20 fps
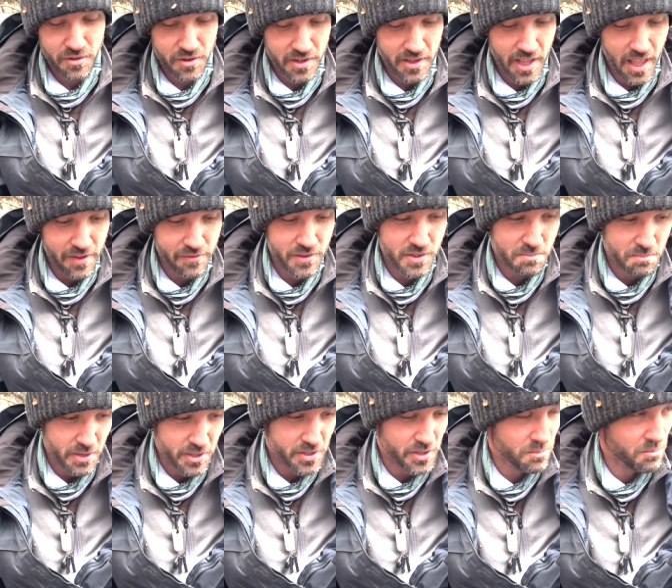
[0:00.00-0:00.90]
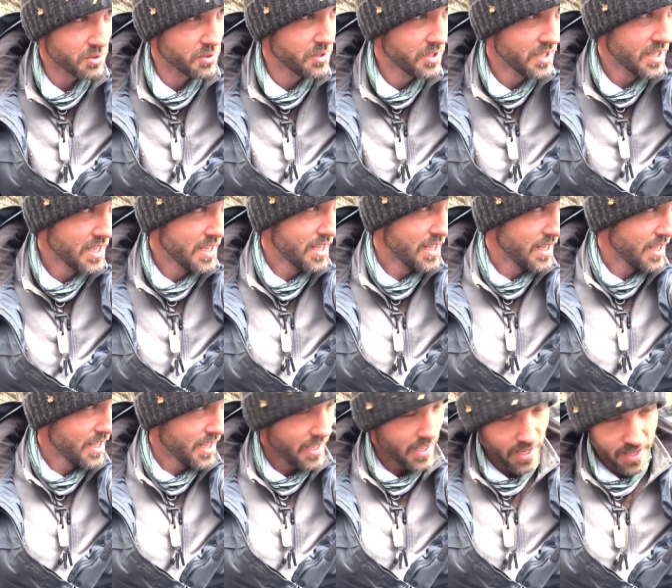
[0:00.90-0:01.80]
and life is miserable.
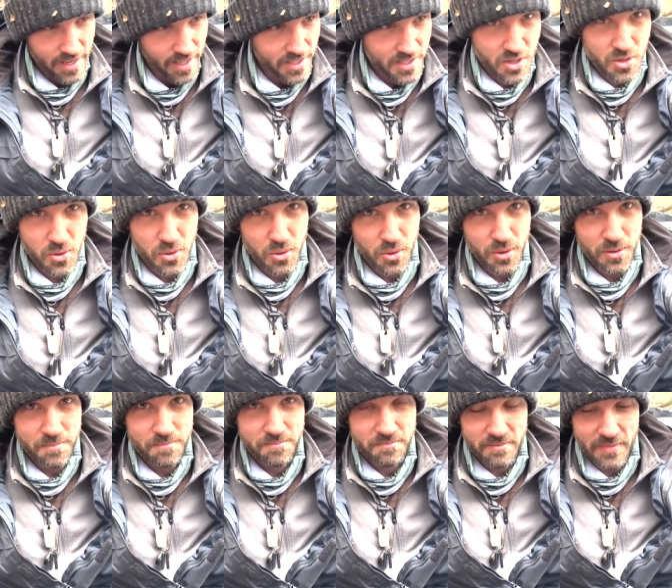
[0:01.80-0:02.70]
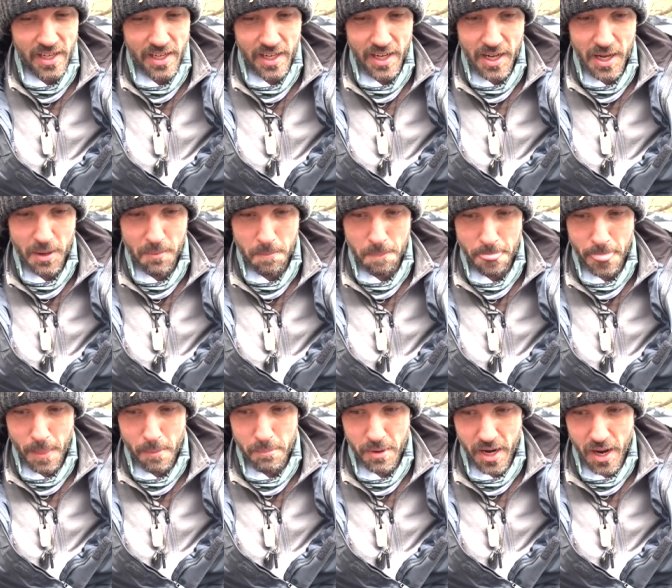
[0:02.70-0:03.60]
And that's cool. Um,
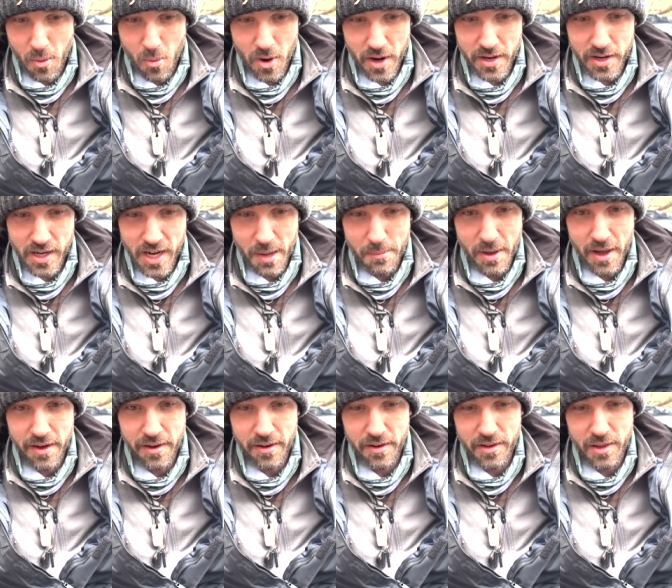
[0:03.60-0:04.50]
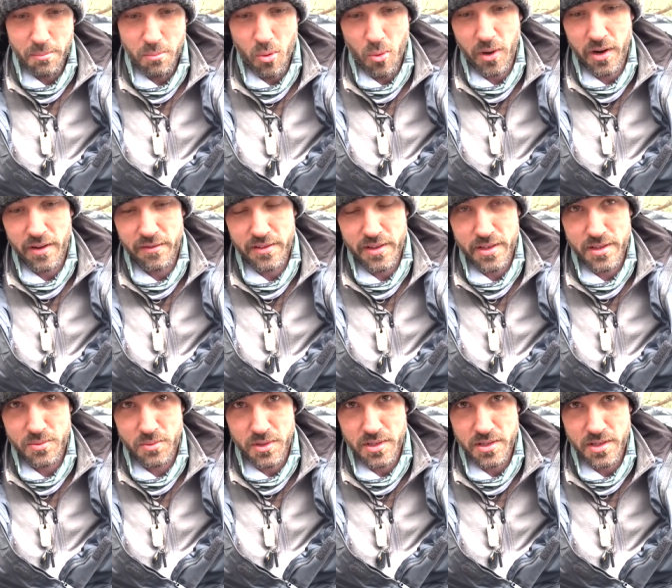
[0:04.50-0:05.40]
but I wanted to come out here and the point of this
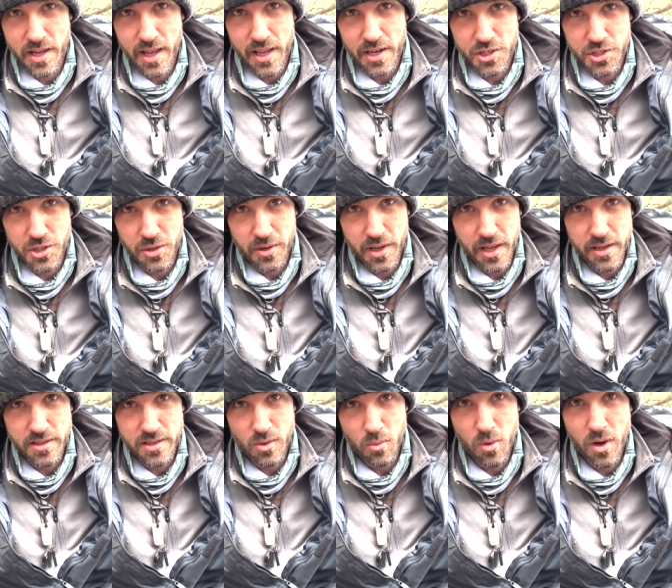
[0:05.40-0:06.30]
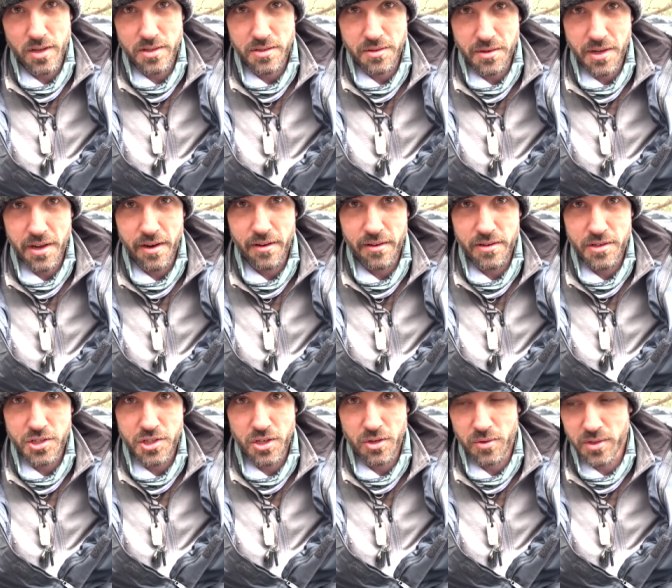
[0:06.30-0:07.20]
was to kind of showcase the Wazoo gear and
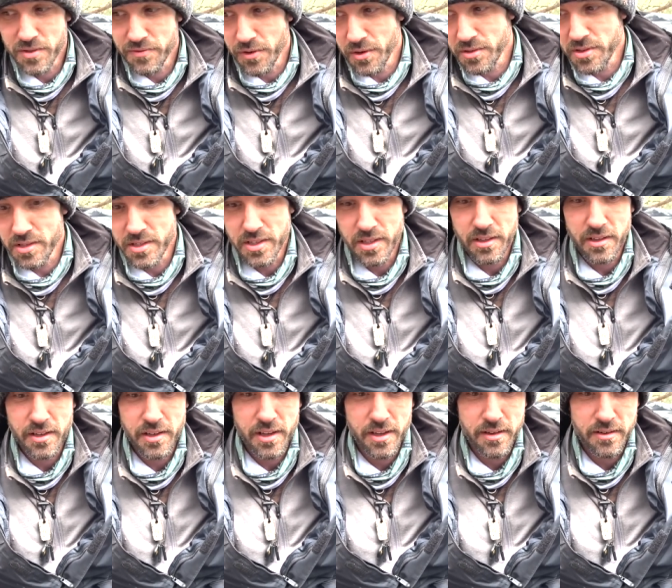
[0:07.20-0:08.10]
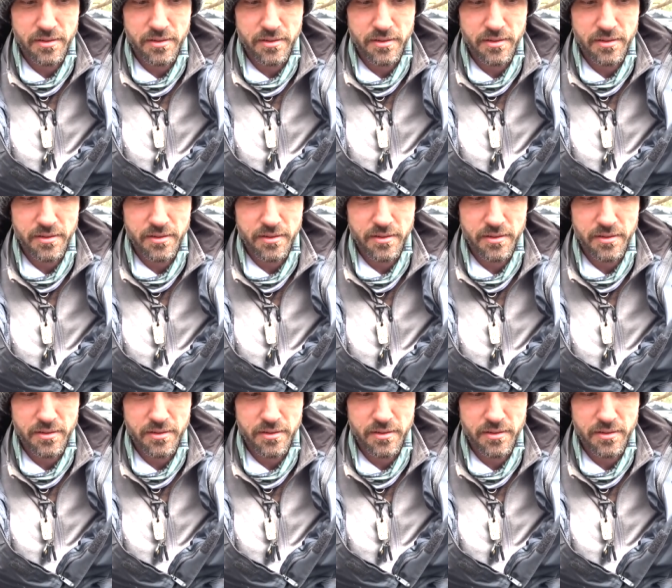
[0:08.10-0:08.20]
show its versatility and